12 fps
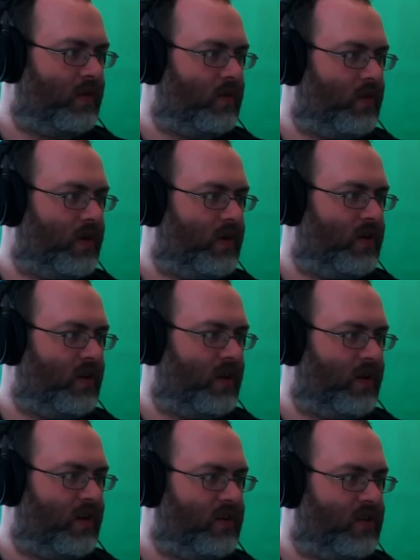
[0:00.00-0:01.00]
Go and
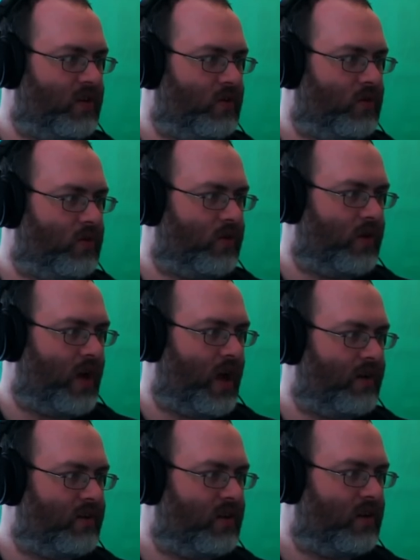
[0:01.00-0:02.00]
continue to look
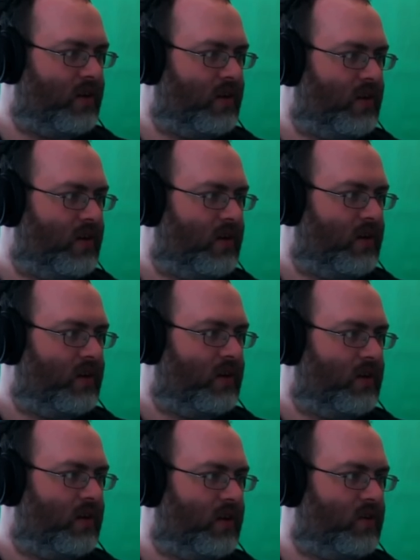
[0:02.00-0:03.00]
around.
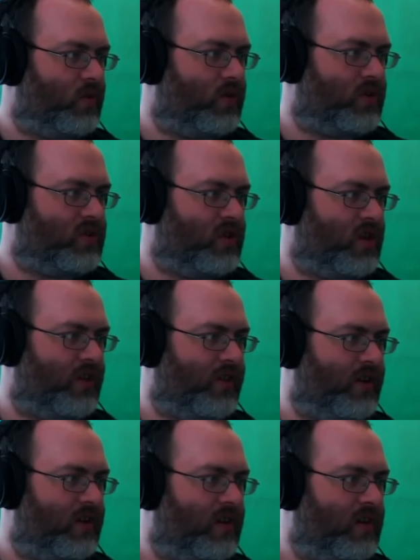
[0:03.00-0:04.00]
That door does
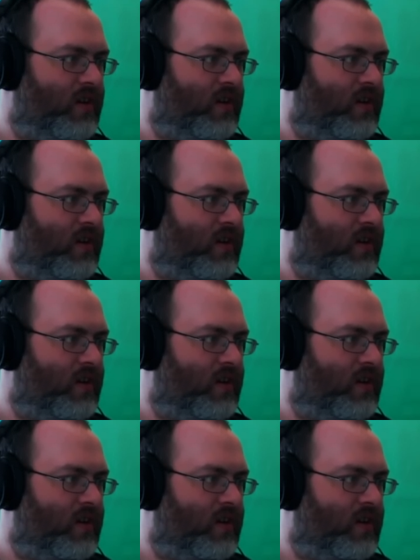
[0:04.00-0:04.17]
nothing.